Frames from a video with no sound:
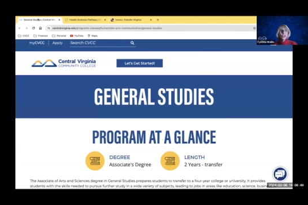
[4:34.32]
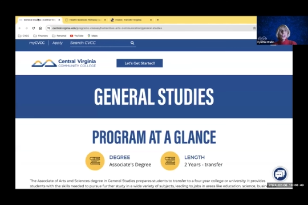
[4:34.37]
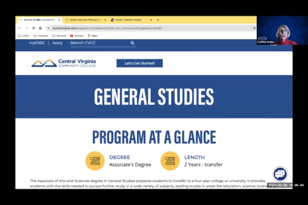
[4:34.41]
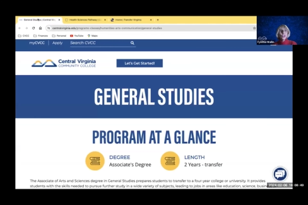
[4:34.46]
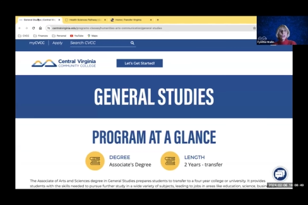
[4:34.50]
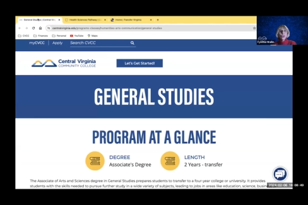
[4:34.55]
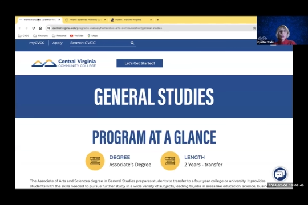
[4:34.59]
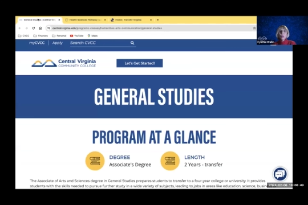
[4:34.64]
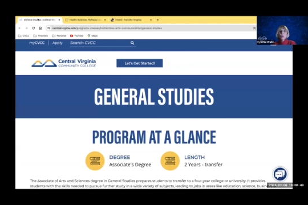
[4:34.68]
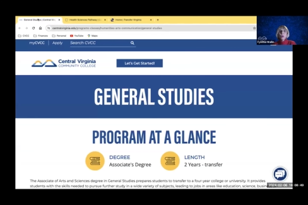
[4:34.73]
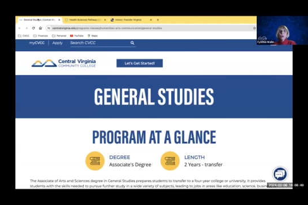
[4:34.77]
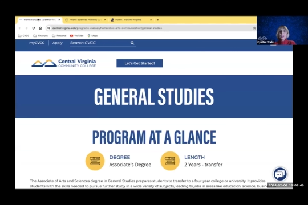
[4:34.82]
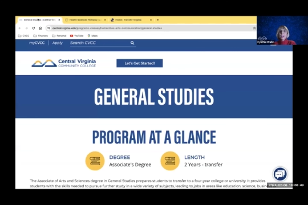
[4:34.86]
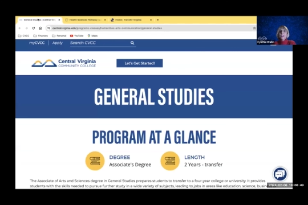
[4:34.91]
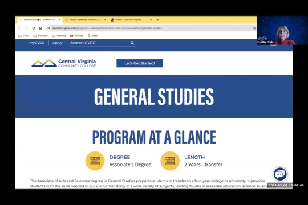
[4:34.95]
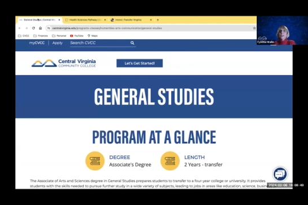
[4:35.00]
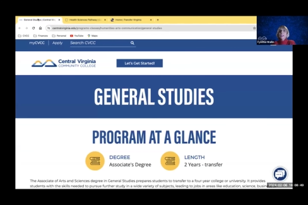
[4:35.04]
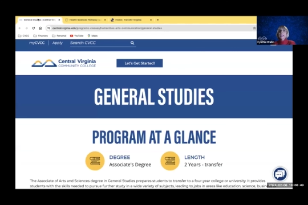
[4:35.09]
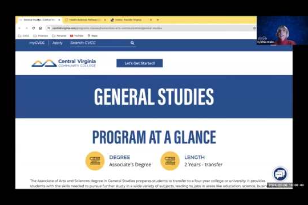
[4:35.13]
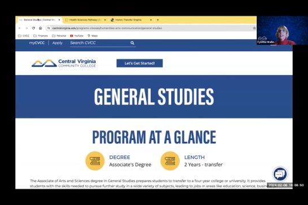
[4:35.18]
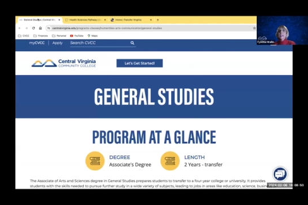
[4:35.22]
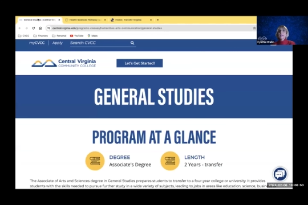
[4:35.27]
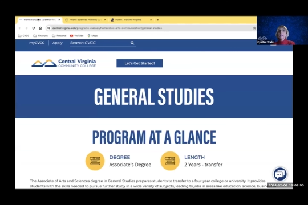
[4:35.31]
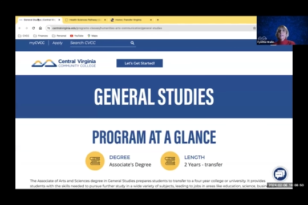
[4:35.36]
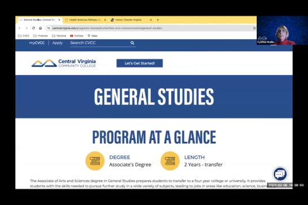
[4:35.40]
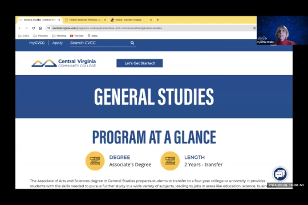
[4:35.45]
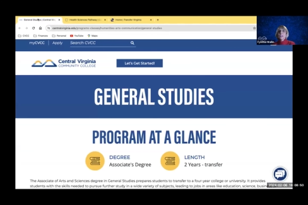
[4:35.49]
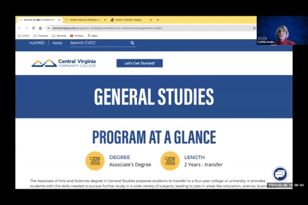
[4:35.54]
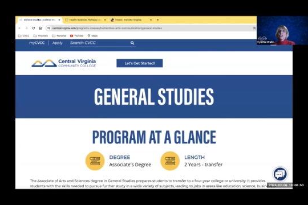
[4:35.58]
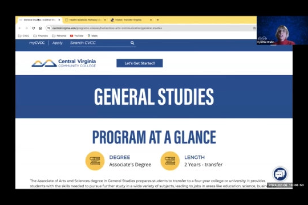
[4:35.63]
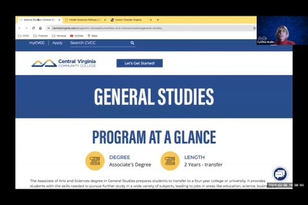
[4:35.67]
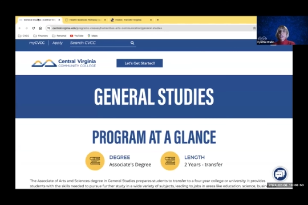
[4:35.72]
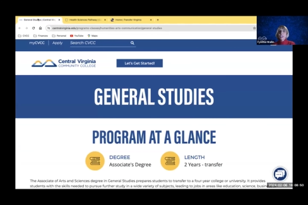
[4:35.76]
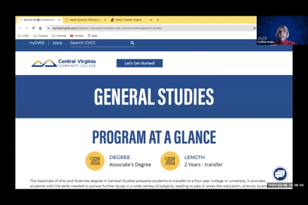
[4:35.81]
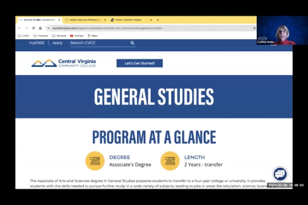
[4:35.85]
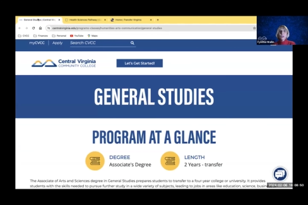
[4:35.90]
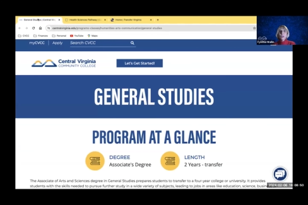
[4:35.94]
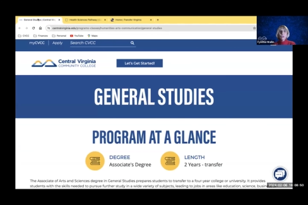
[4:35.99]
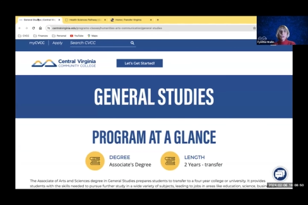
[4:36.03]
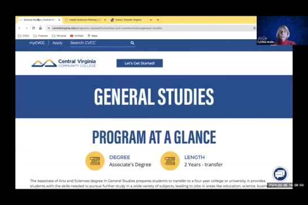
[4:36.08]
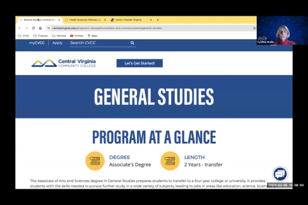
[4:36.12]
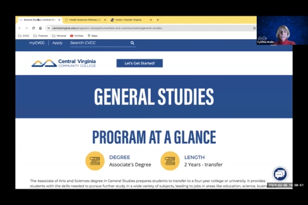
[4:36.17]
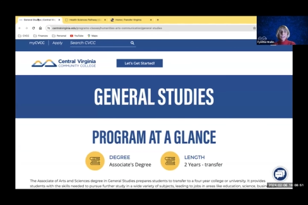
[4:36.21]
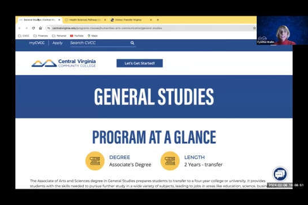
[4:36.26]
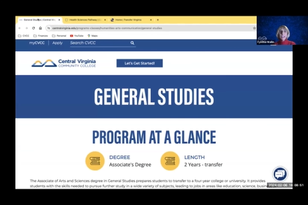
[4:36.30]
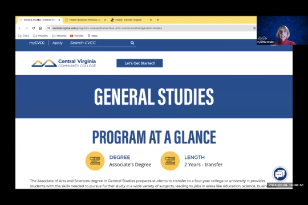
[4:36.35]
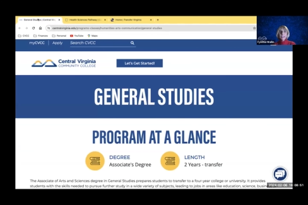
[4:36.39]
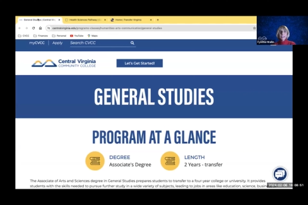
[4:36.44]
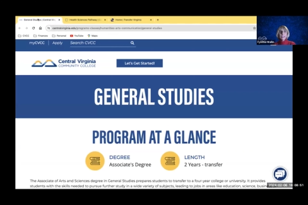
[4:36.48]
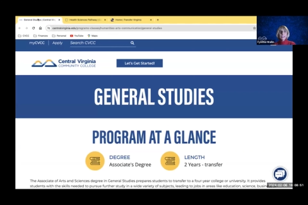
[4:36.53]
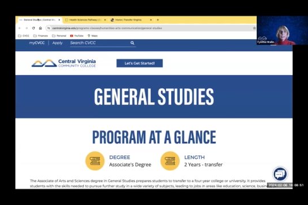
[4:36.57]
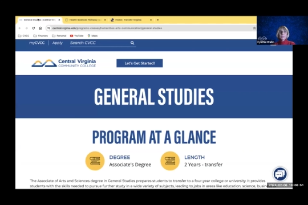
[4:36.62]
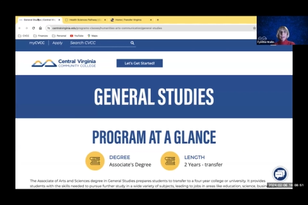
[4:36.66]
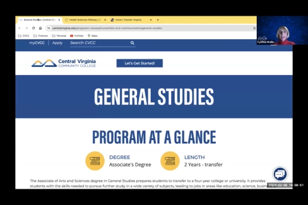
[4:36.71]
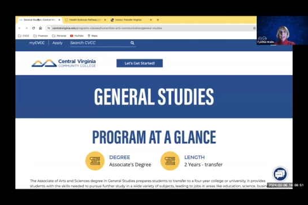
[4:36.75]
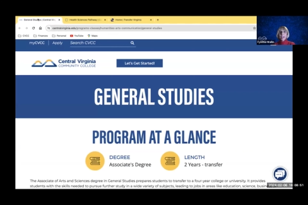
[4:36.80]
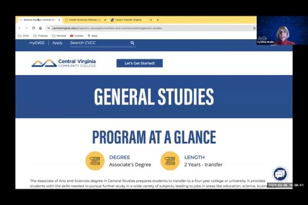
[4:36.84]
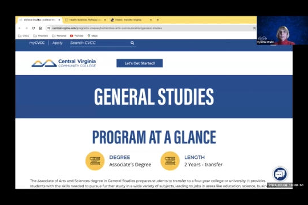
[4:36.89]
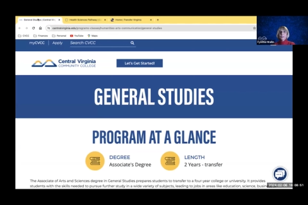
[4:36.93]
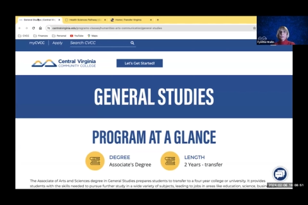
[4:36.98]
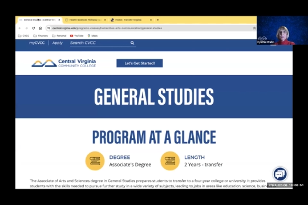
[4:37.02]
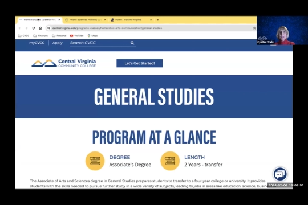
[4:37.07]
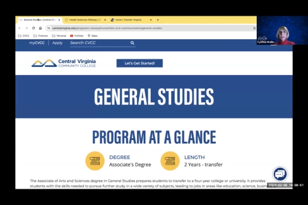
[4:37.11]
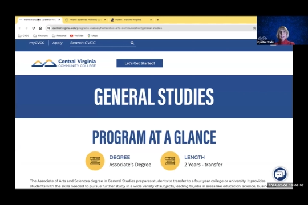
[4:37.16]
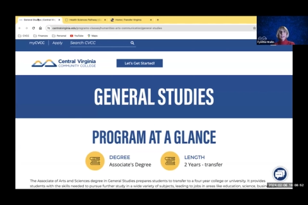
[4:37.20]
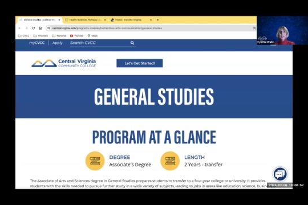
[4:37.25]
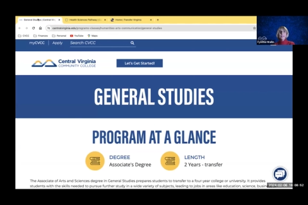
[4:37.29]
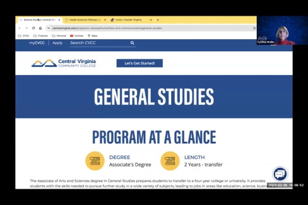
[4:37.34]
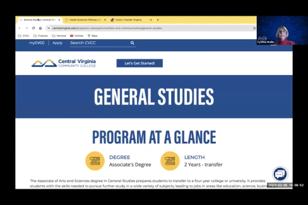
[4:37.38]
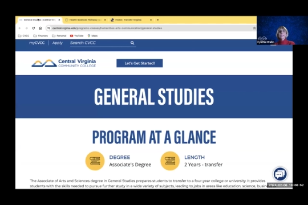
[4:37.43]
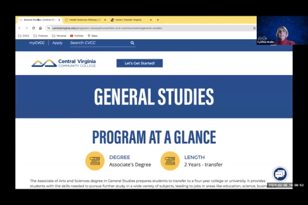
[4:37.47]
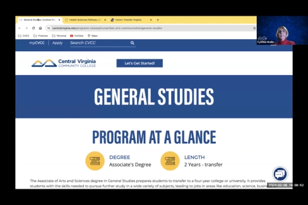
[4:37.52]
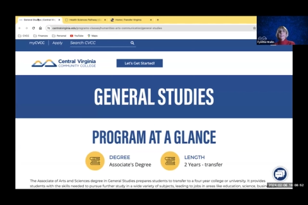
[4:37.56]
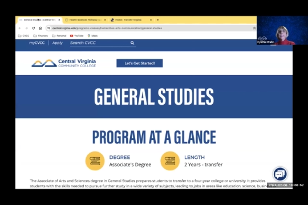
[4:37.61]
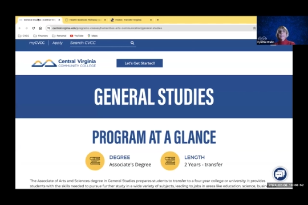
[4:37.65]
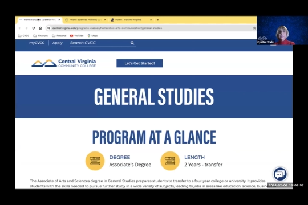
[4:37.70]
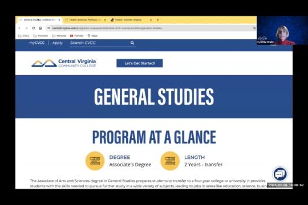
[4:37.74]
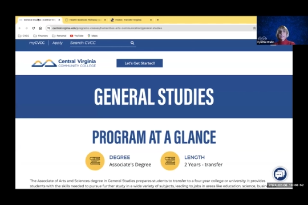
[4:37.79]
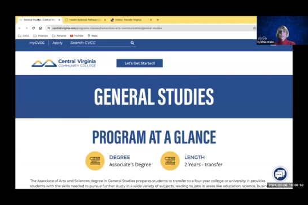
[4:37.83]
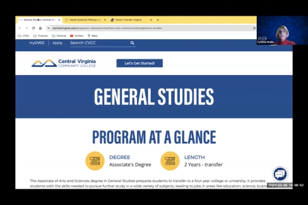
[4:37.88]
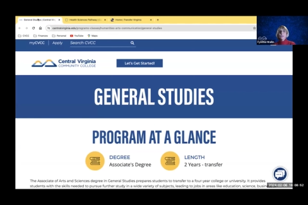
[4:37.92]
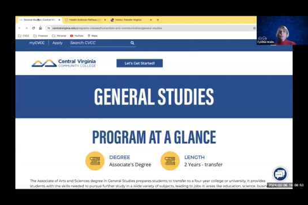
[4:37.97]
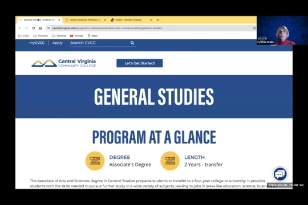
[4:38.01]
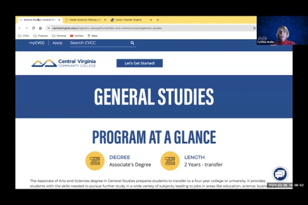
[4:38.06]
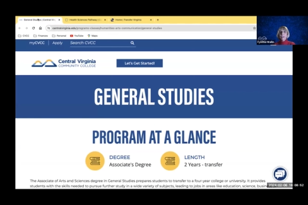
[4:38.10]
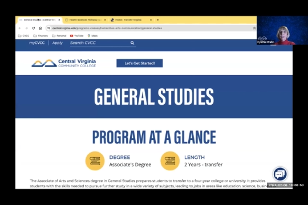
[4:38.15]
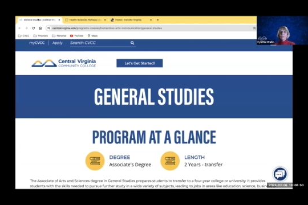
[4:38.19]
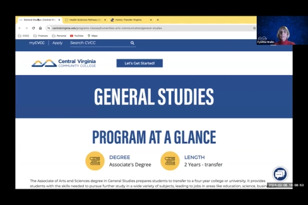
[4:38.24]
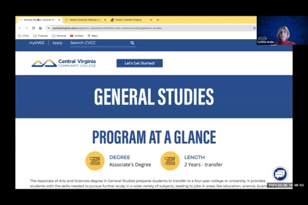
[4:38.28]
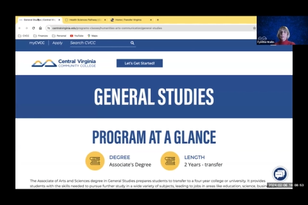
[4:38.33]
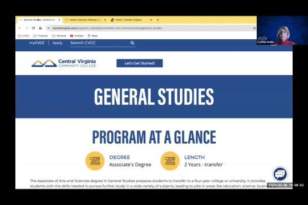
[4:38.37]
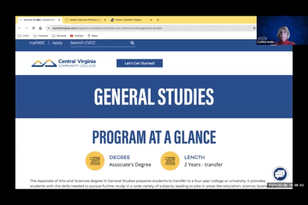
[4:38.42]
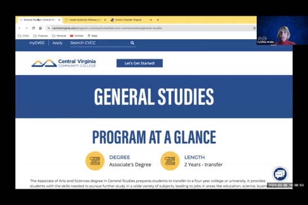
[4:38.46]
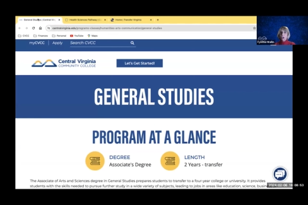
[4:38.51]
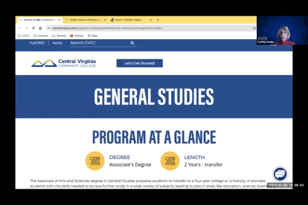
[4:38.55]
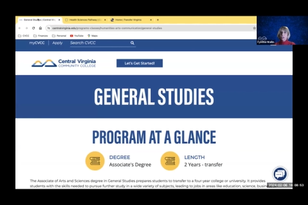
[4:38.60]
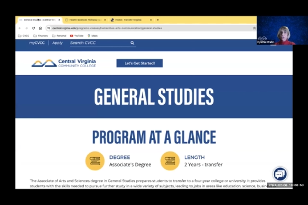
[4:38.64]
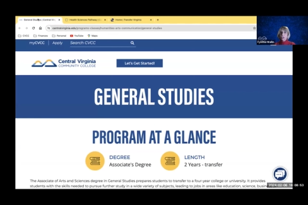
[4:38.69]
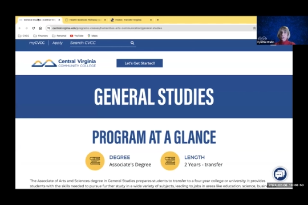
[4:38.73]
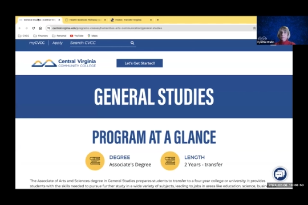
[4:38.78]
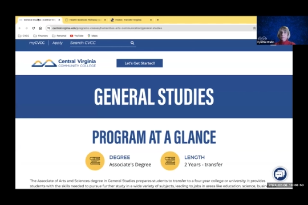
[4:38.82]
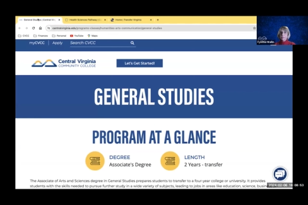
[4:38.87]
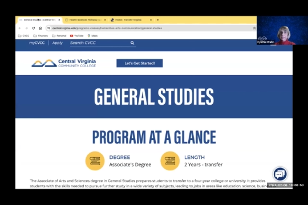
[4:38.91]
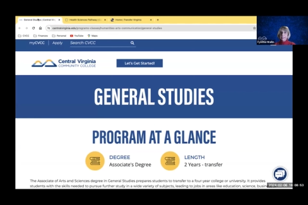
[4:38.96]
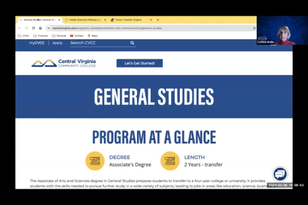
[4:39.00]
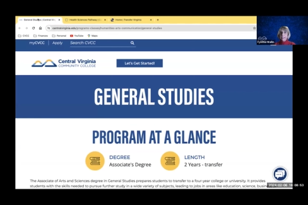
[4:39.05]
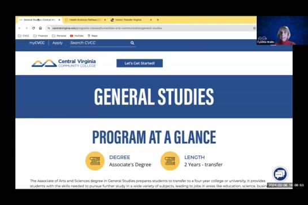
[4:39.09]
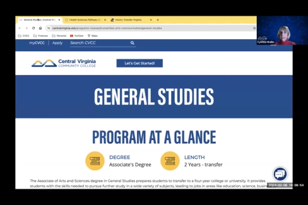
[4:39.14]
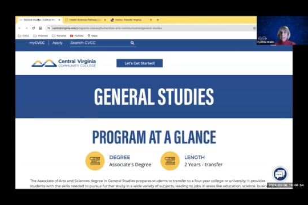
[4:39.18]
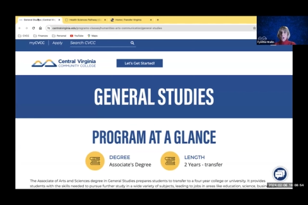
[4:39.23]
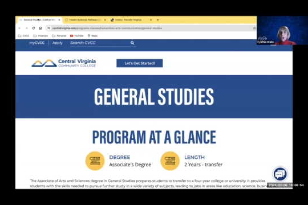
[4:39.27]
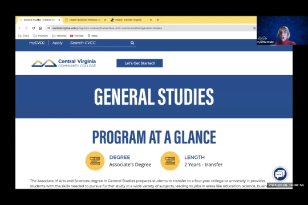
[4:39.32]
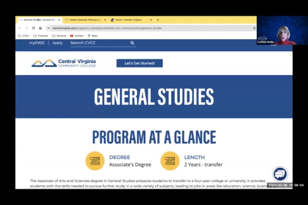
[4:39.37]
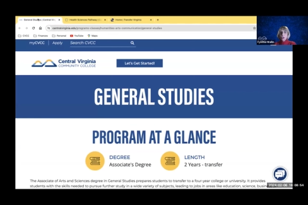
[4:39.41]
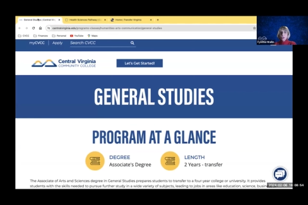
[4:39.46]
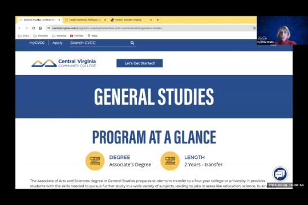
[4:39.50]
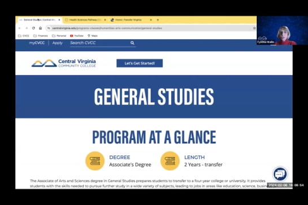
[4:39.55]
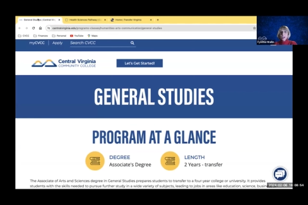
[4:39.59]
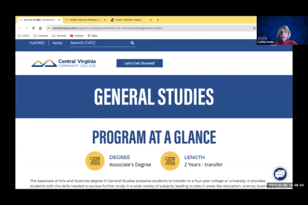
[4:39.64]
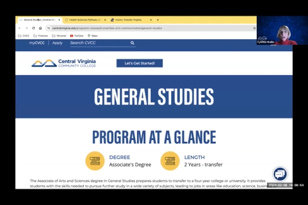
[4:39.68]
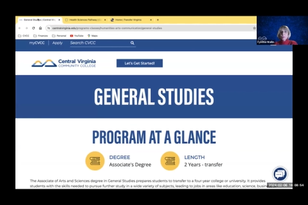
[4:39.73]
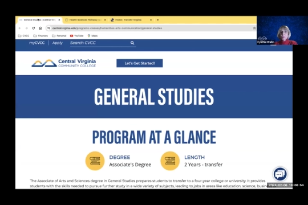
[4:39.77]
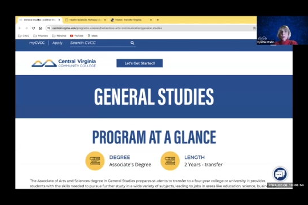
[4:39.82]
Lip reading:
Nobody's mouth can be seen.